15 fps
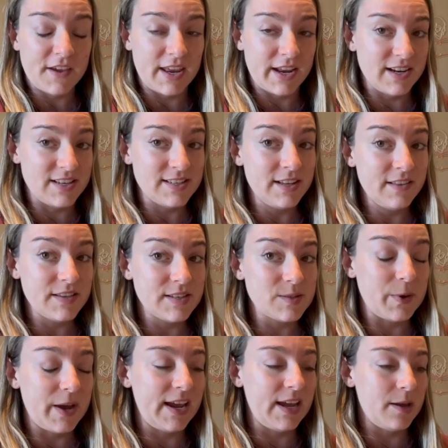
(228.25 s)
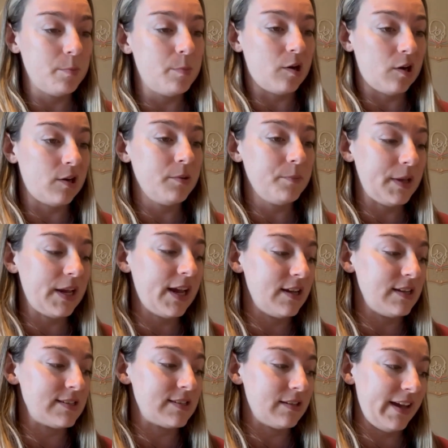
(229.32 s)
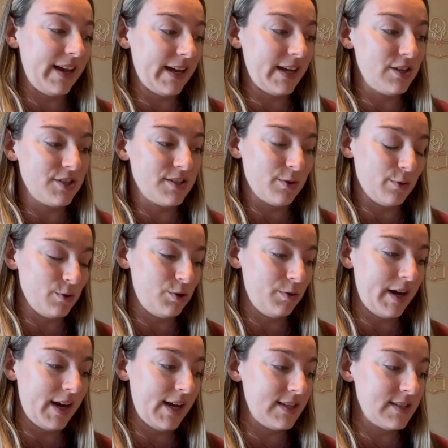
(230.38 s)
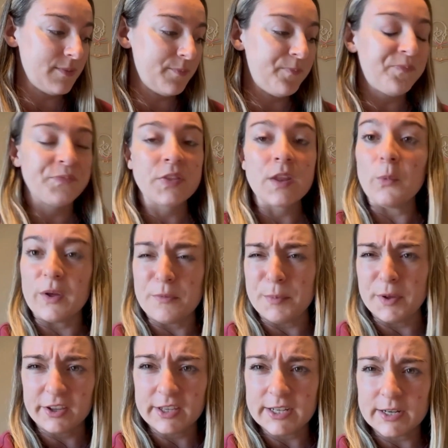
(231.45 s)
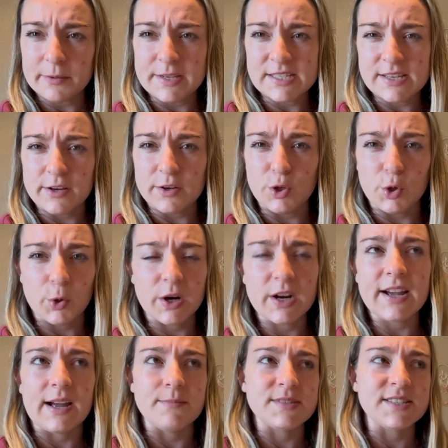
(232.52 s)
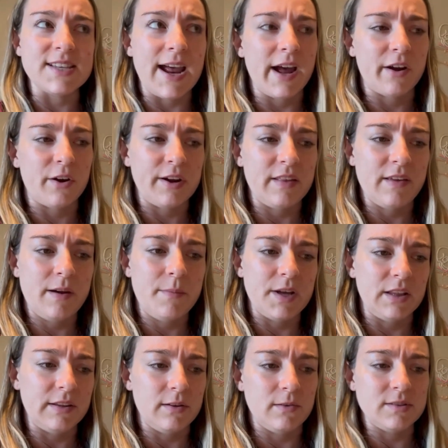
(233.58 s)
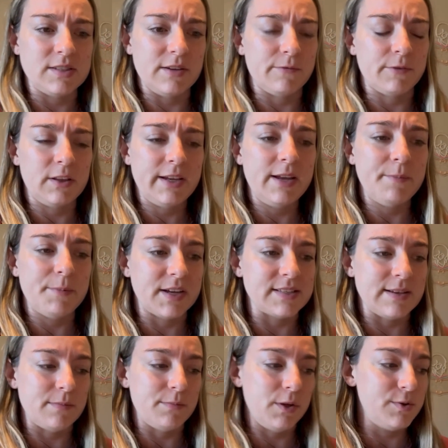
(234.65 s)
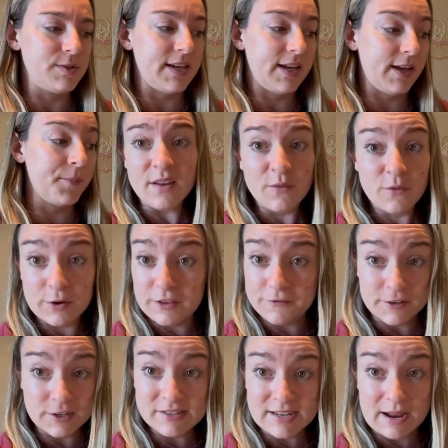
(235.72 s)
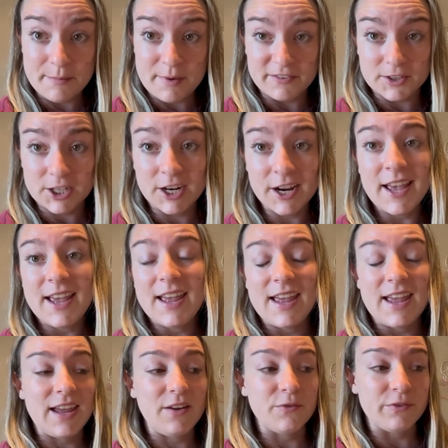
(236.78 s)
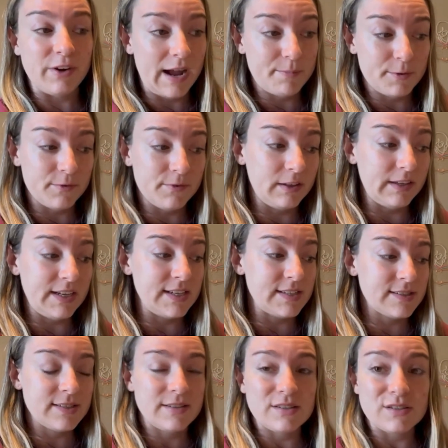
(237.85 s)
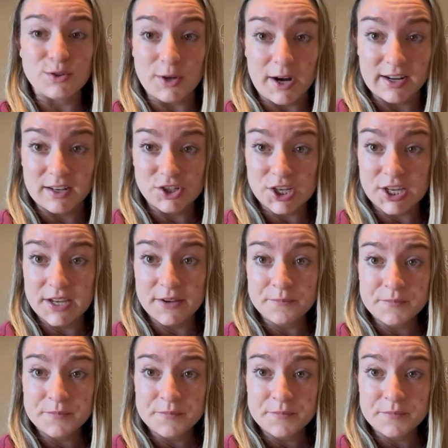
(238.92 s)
And I did it this way in part because, like I just told you guys, with Billionaire Beast in New York, I'm staggering them a little differently because I'm using, for the first time ever, a rapid release strategy